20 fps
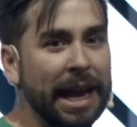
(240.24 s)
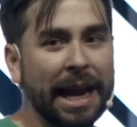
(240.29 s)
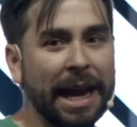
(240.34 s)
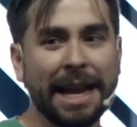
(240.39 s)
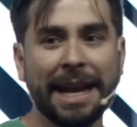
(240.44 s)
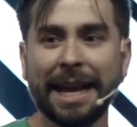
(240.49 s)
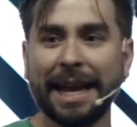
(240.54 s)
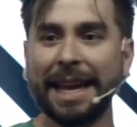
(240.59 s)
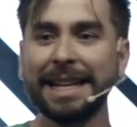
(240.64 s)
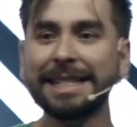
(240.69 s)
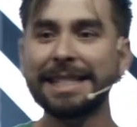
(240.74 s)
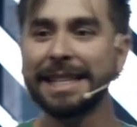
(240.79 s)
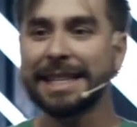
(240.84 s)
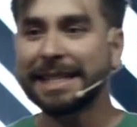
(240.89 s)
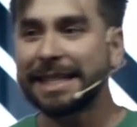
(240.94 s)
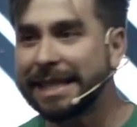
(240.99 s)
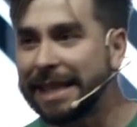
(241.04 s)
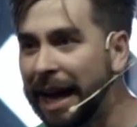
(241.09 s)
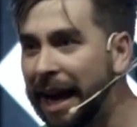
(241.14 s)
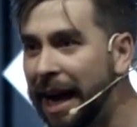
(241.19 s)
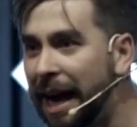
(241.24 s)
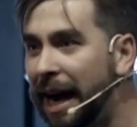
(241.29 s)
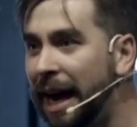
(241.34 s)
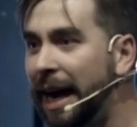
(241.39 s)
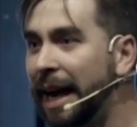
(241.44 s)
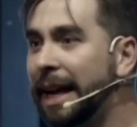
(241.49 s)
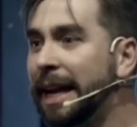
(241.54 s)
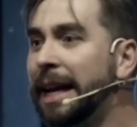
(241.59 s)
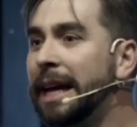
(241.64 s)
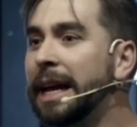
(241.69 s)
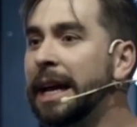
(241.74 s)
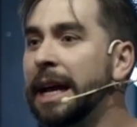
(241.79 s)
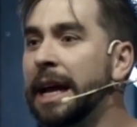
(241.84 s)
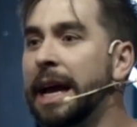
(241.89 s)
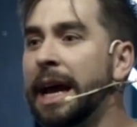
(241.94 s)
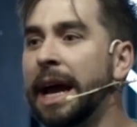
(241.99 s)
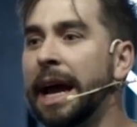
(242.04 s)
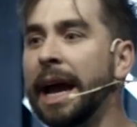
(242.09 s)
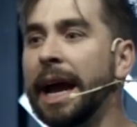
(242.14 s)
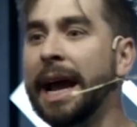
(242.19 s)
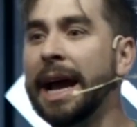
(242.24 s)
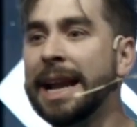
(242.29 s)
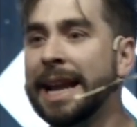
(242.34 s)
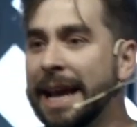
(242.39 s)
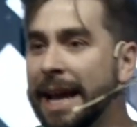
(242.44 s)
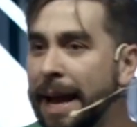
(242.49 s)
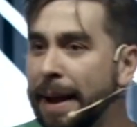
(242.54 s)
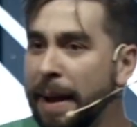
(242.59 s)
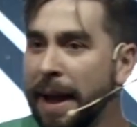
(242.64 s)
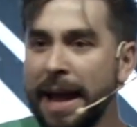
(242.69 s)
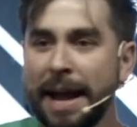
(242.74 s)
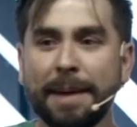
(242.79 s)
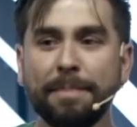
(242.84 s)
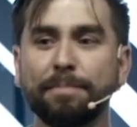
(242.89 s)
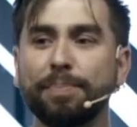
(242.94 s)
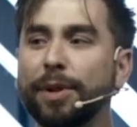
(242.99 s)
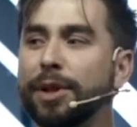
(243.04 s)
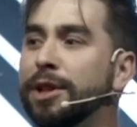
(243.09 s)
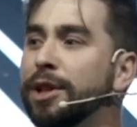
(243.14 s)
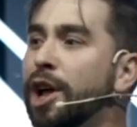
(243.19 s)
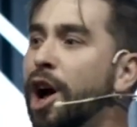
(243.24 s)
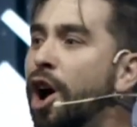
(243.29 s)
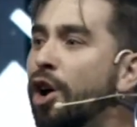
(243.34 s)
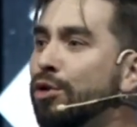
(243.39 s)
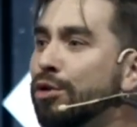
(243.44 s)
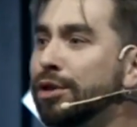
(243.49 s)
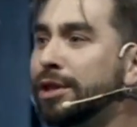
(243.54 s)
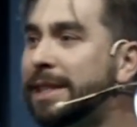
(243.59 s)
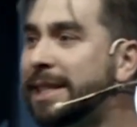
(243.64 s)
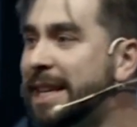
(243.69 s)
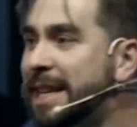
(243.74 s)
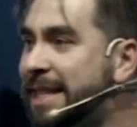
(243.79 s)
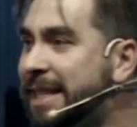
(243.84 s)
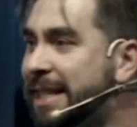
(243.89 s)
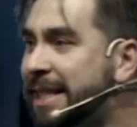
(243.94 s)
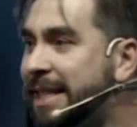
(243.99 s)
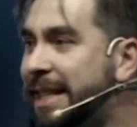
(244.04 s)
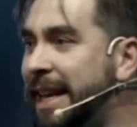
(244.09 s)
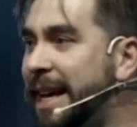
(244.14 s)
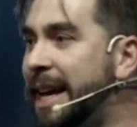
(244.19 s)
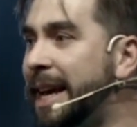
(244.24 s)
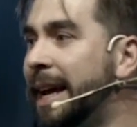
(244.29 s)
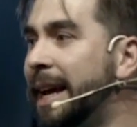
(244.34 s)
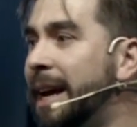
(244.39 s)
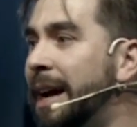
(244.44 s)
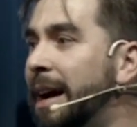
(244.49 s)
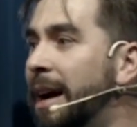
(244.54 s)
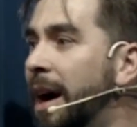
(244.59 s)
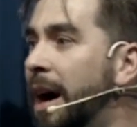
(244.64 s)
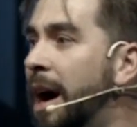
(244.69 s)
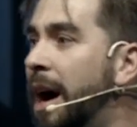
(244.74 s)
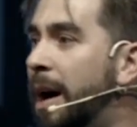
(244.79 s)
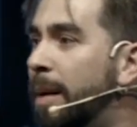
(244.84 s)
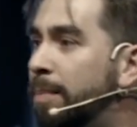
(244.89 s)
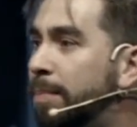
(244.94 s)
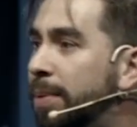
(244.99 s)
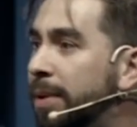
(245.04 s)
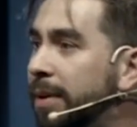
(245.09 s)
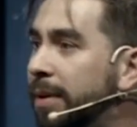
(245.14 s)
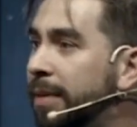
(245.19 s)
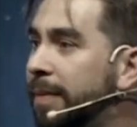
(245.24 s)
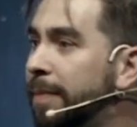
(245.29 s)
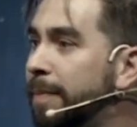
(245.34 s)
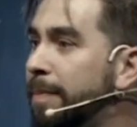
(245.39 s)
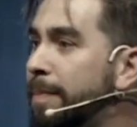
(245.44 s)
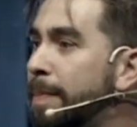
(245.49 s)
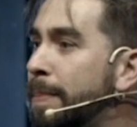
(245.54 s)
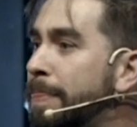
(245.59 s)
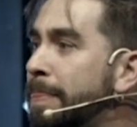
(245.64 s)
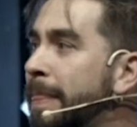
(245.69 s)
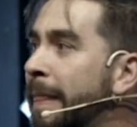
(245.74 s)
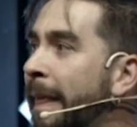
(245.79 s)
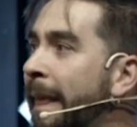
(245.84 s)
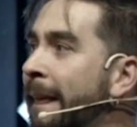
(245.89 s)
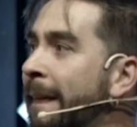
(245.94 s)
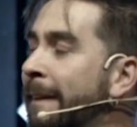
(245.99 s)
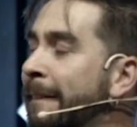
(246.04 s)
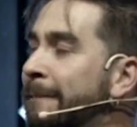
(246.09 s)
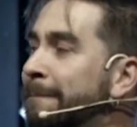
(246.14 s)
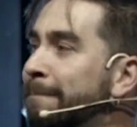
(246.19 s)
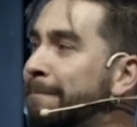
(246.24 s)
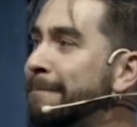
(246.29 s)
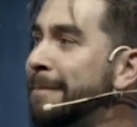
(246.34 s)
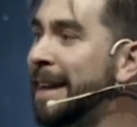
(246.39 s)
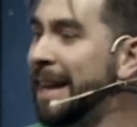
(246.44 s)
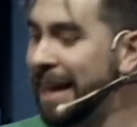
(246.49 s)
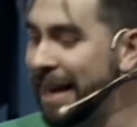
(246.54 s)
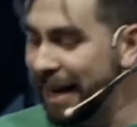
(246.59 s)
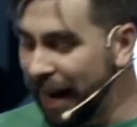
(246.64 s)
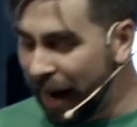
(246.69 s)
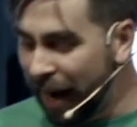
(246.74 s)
and it gets inside, and it blows this thing up. And